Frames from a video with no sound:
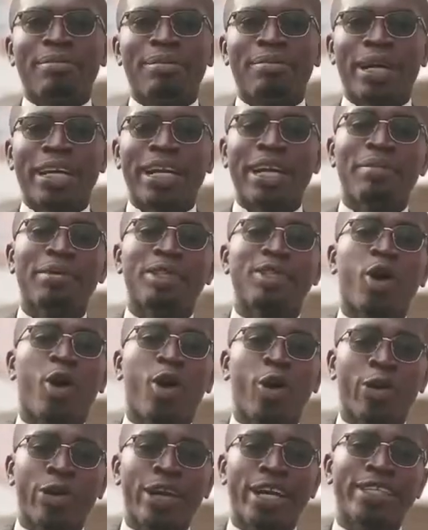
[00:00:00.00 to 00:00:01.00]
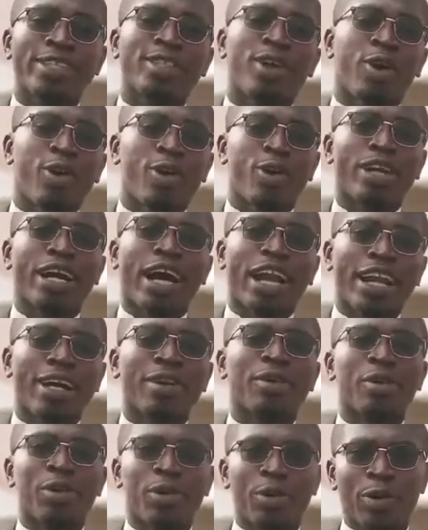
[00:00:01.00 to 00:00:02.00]
My name is Horace Claude
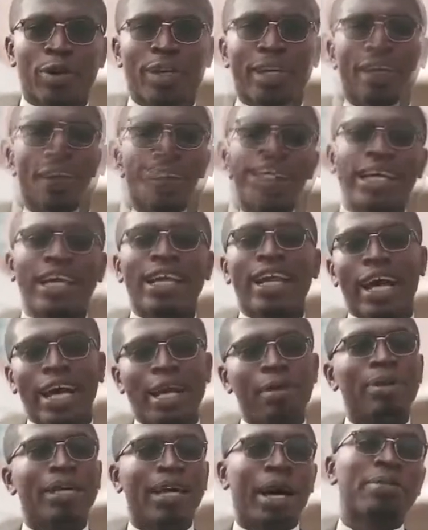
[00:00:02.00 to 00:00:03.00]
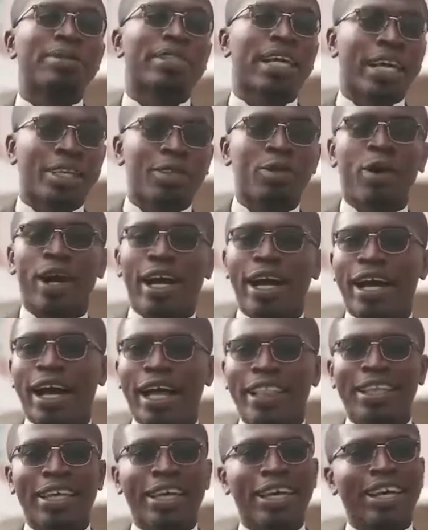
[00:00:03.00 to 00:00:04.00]
Alan Odoe. Today it becomes Esquire at the